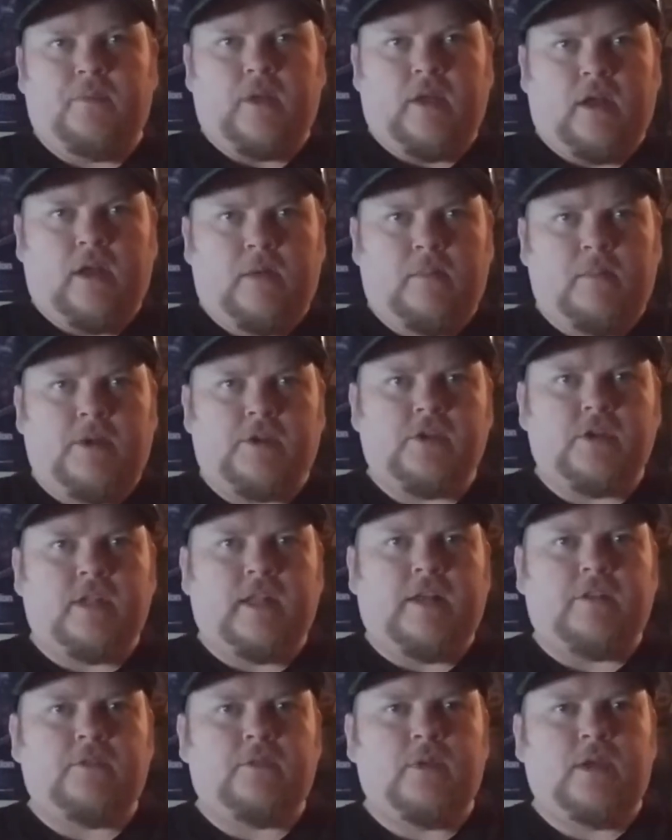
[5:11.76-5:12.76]
I mentioned
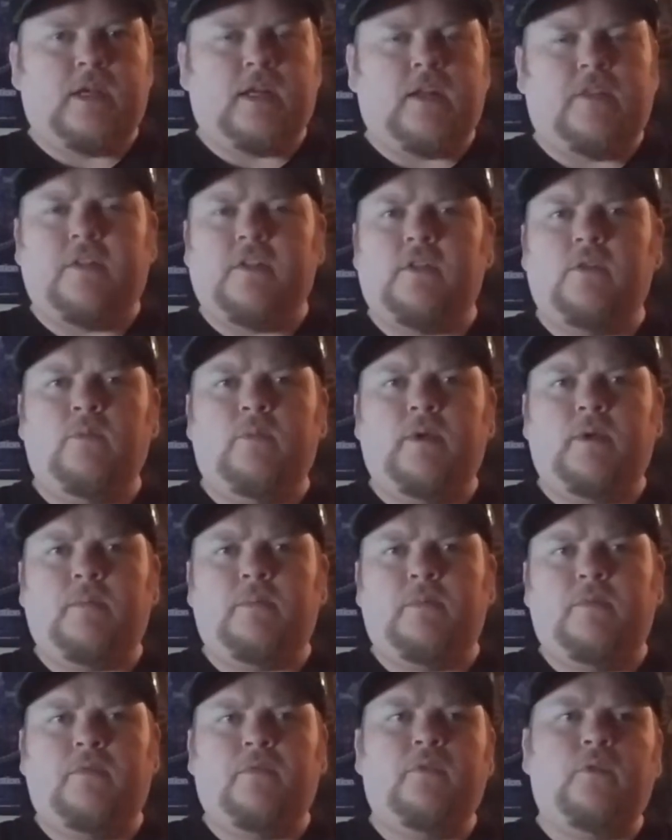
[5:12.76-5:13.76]
last week and I think the week
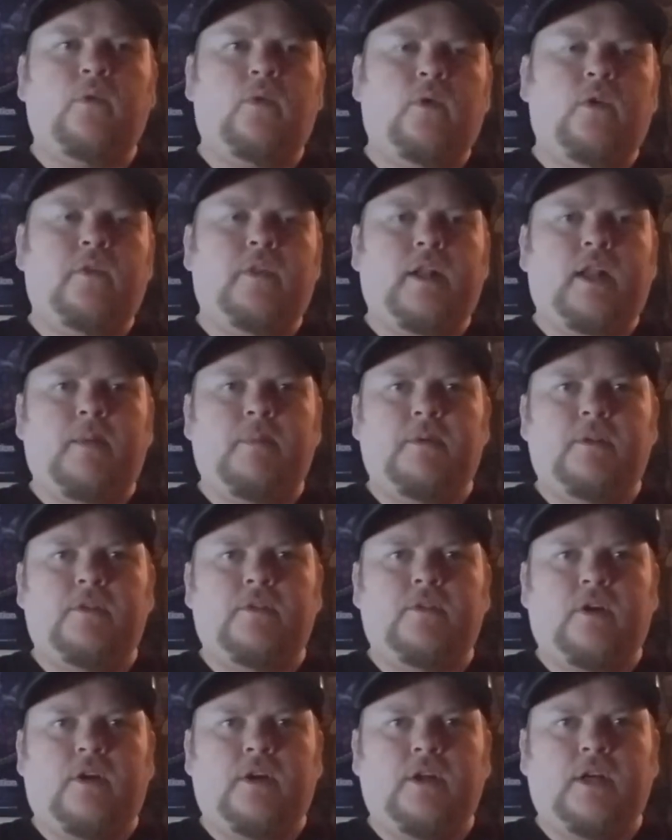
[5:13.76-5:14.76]
before that I've been
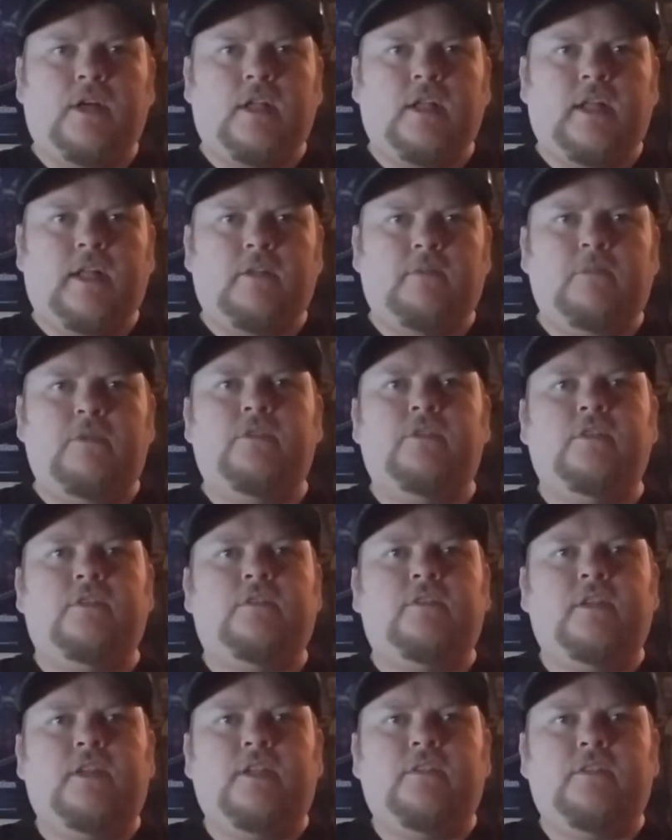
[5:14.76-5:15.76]
starting to collect music
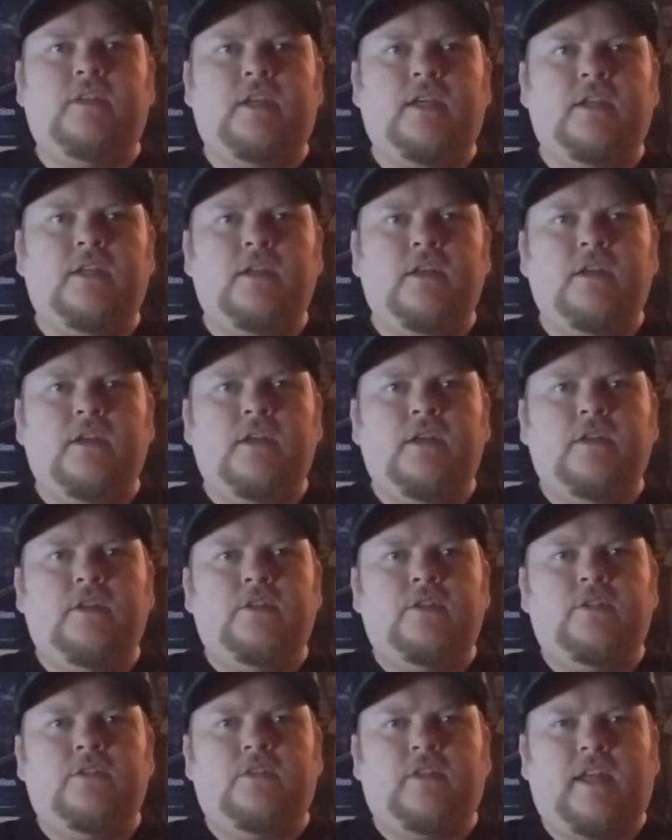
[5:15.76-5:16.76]
CDs again,
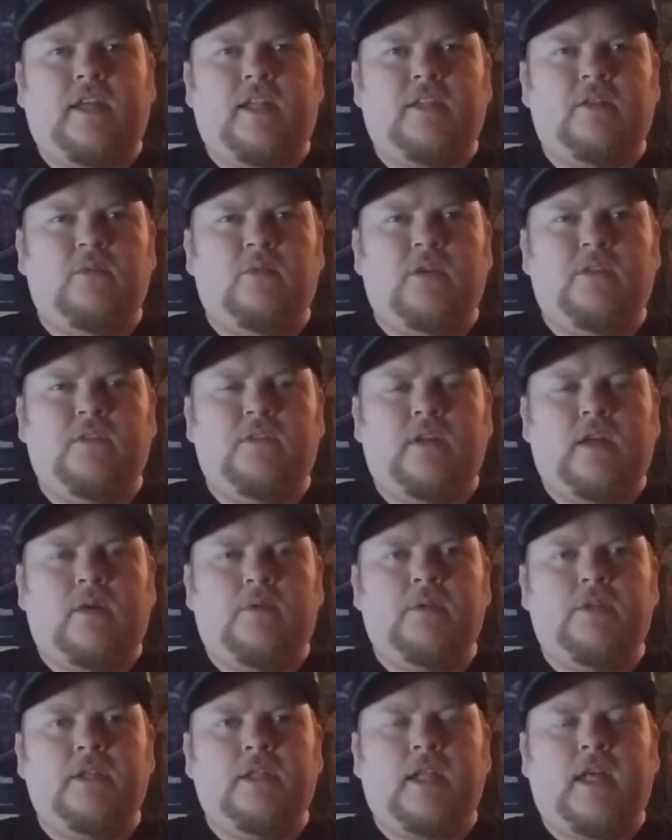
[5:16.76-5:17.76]
just like the ones that I
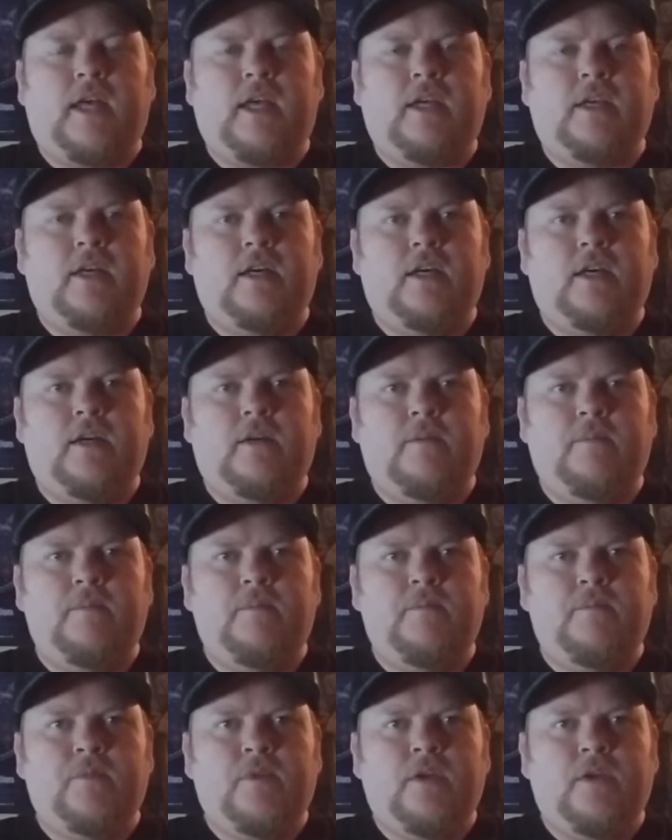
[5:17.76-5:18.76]
really like. Because
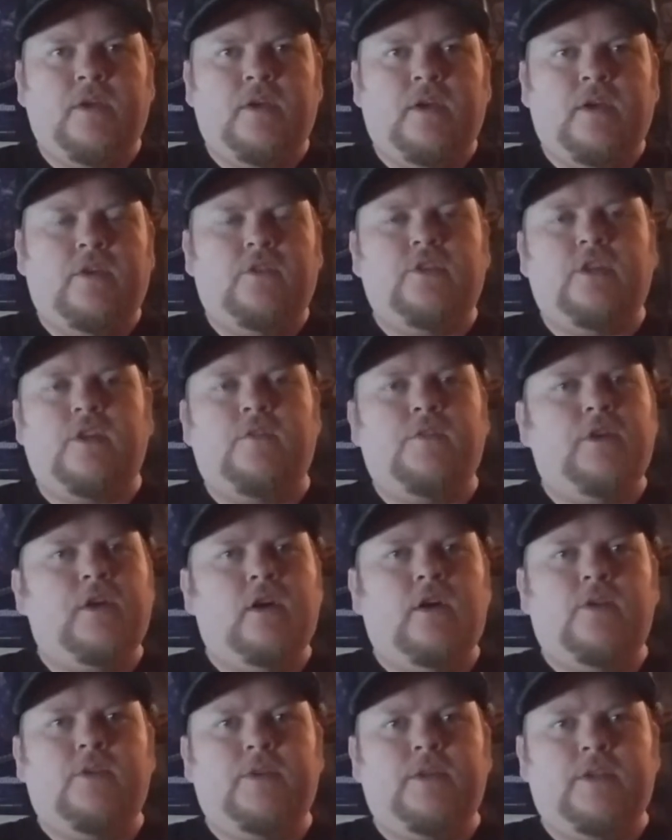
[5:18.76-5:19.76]
you never
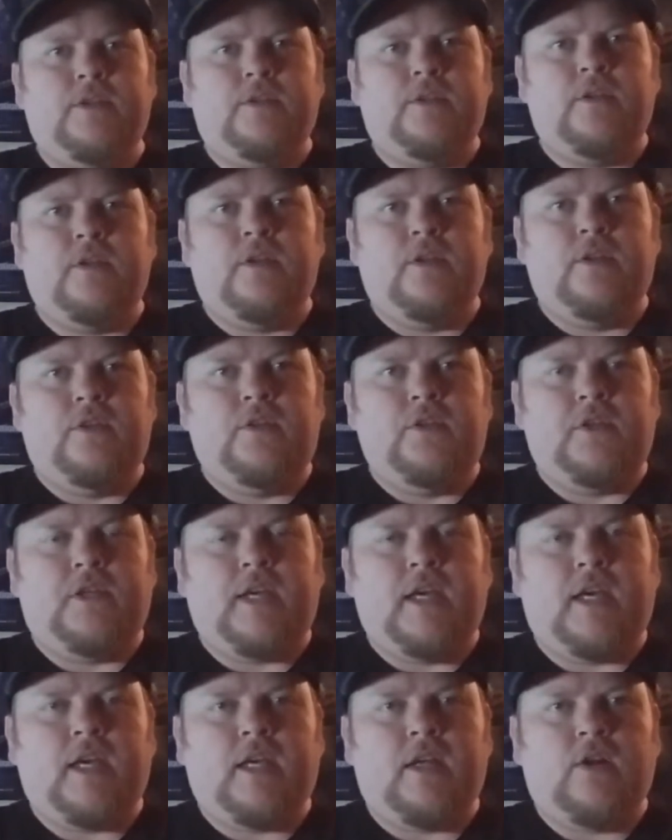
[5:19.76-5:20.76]
know when you
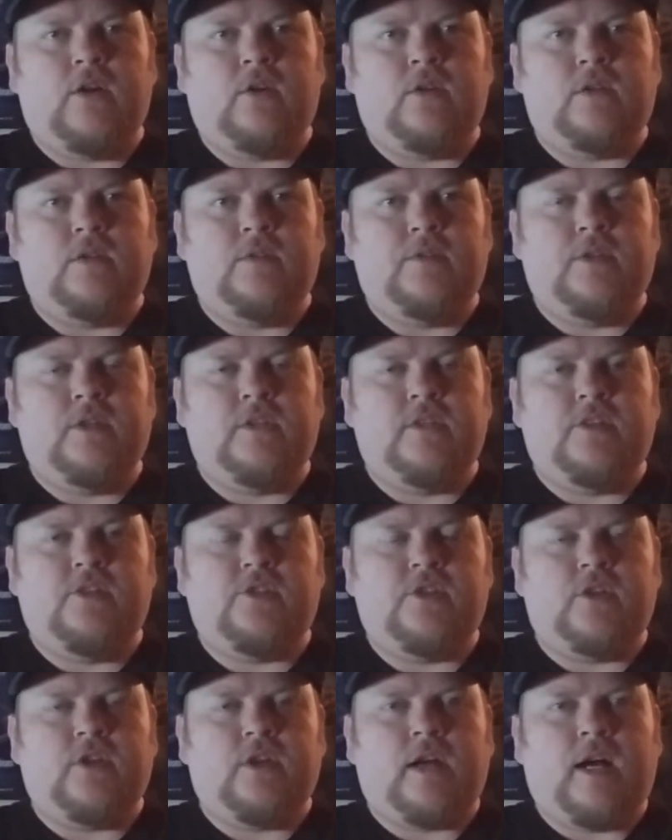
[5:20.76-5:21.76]
can't get a hold of your
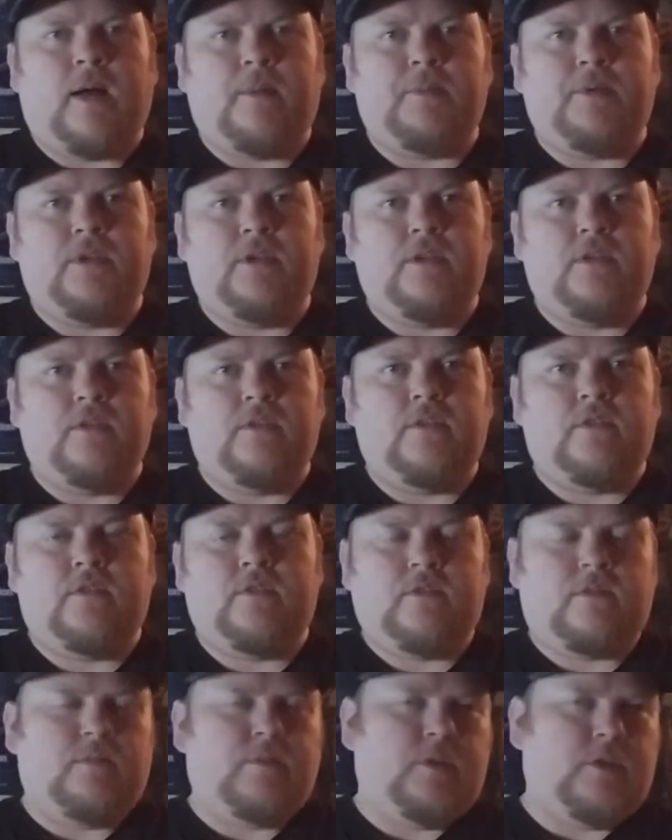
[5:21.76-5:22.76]
digital copies.
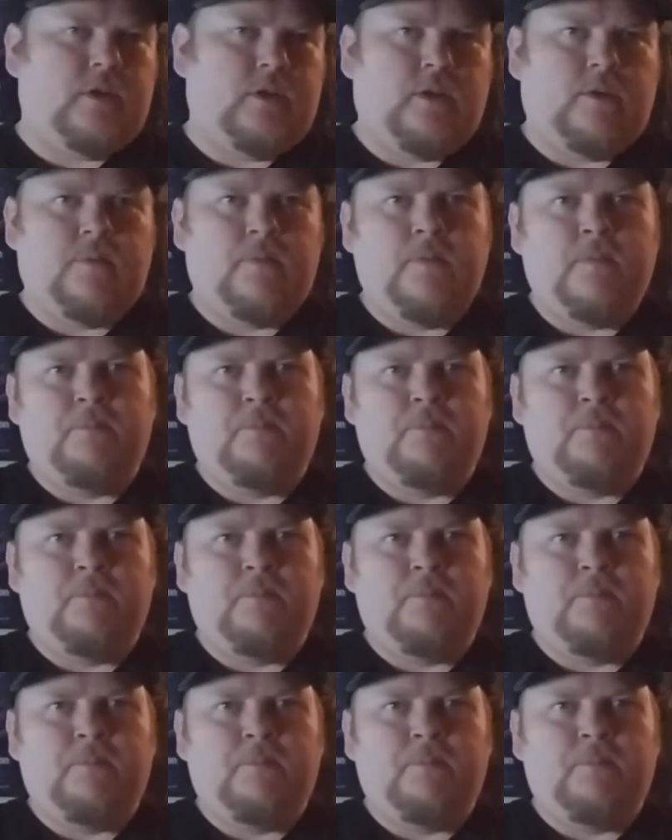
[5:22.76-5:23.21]
You know,